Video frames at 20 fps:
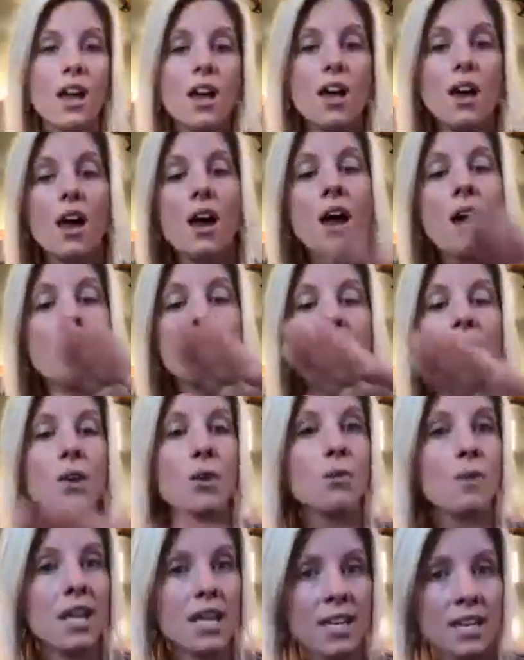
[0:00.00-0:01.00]
the
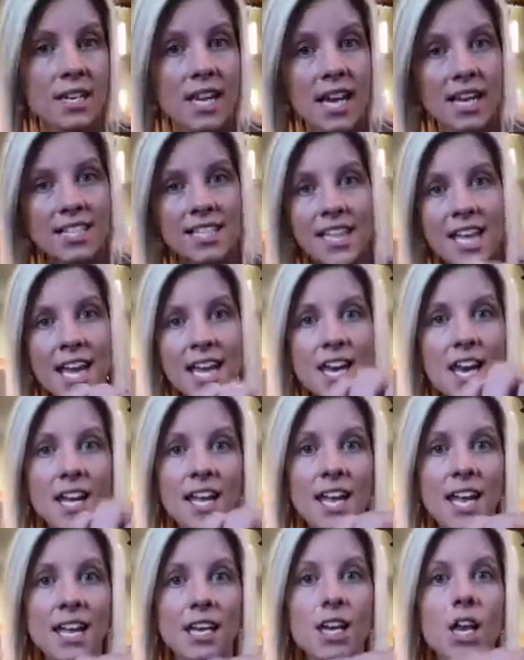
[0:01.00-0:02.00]
Reconnect kit,
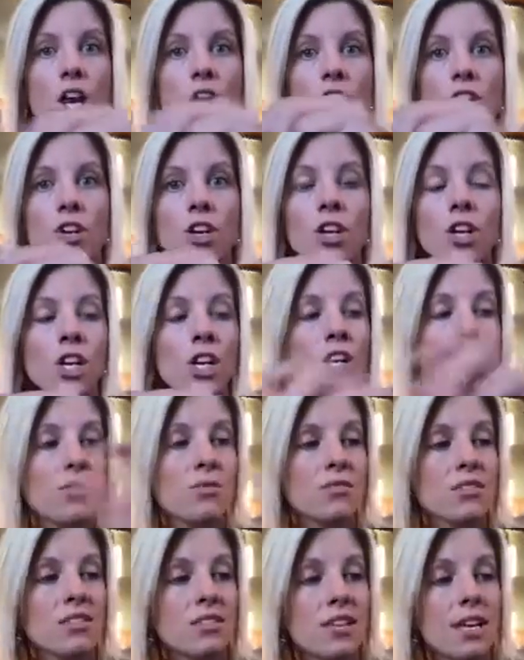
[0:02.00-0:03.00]
again, you're going to
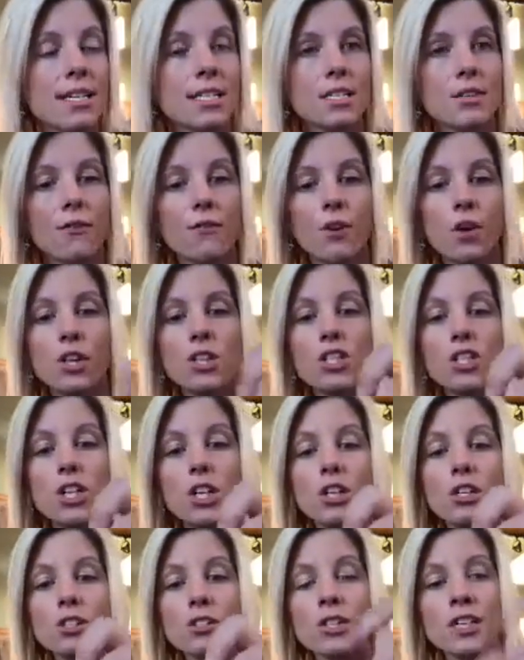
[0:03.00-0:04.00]
use this for
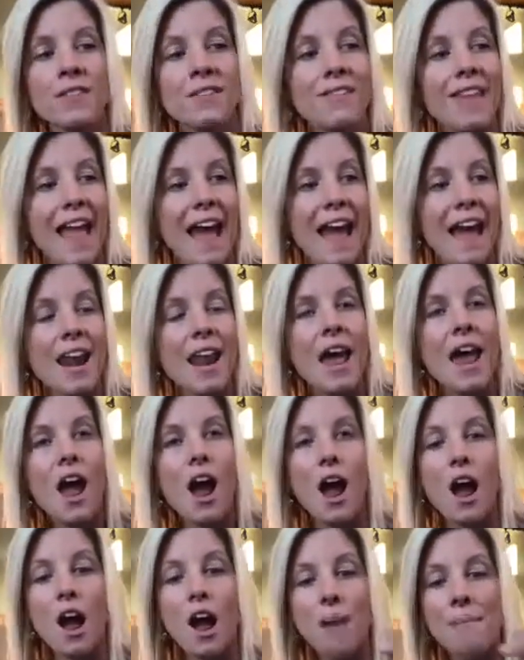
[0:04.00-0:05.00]
children that
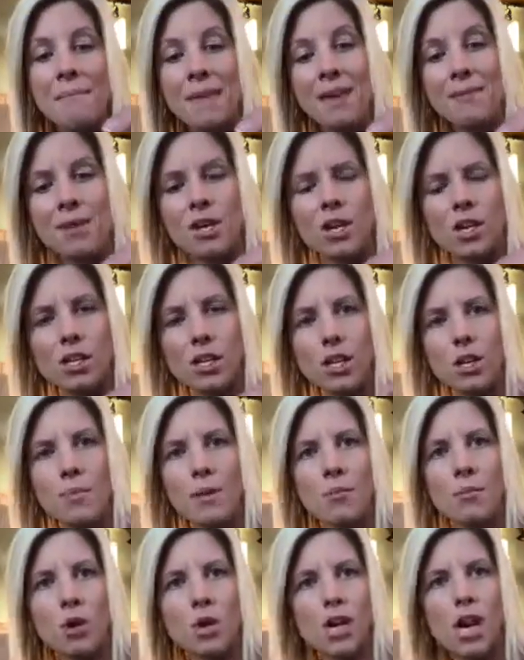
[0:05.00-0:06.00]
maybe are a little
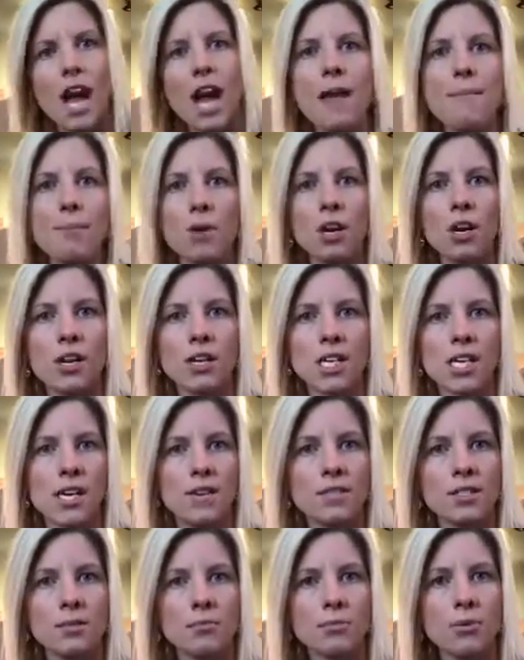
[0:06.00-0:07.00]
bit more hyper and
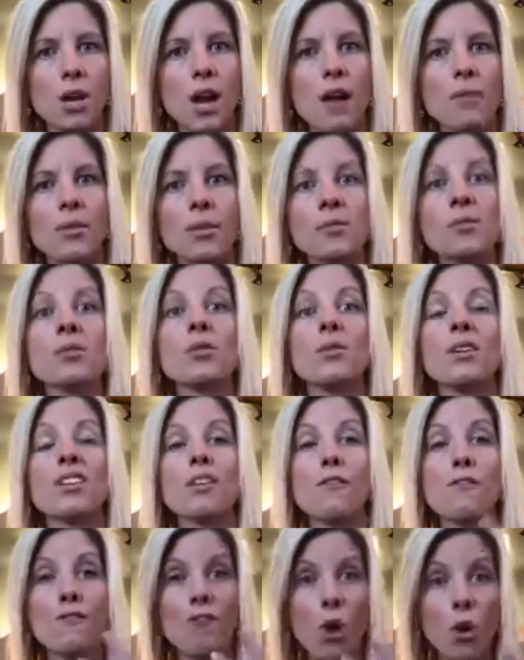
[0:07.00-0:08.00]
have some problems with
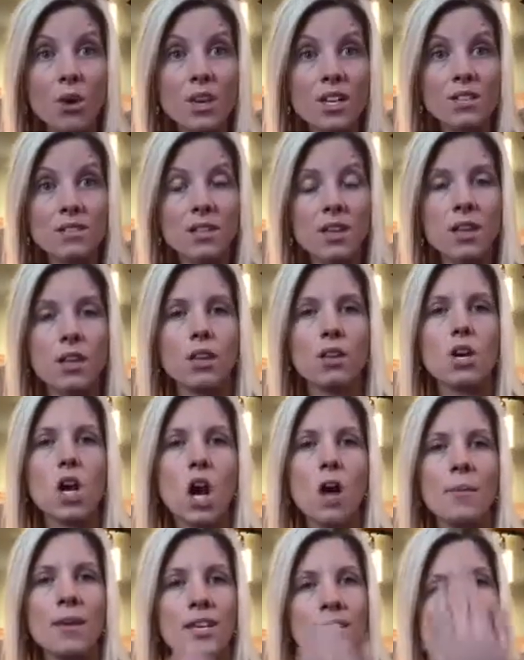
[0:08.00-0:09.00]
focusing and
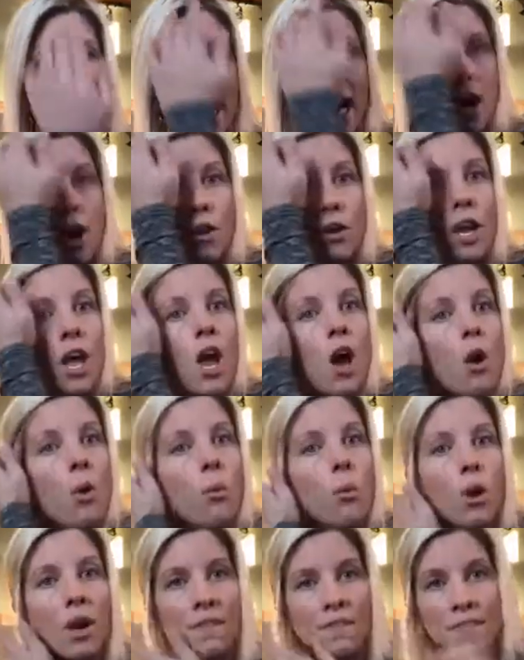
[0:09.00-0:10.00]
calming down.
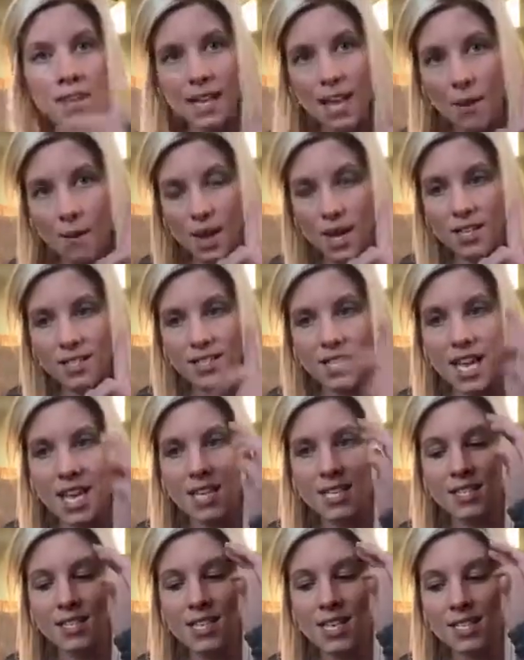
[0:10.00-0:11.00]
One thing I want to say
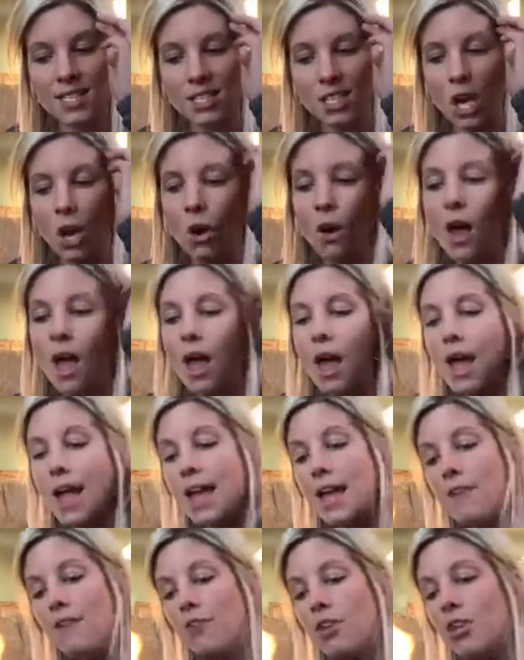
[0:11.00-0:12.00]
is this, though.
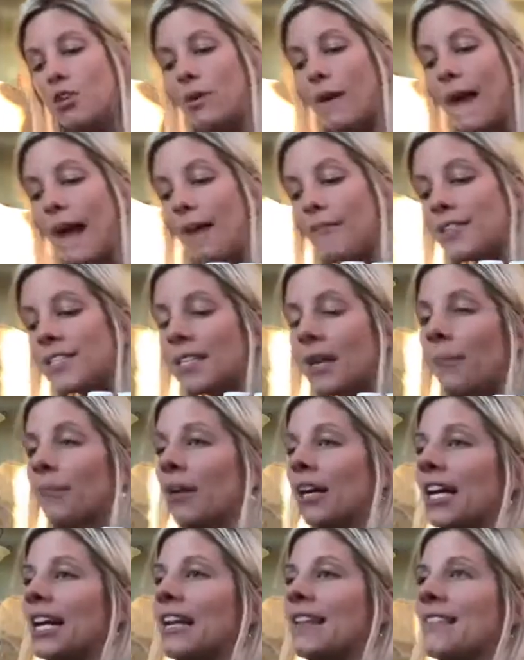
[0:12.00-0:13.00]
If you have
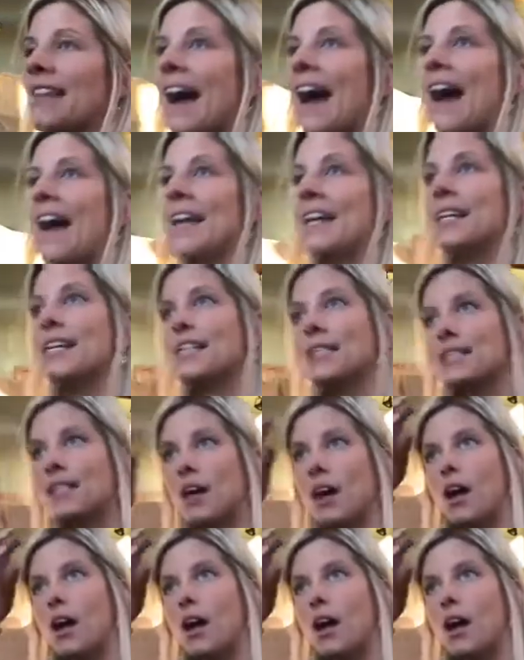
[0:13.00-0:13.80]
somebody that is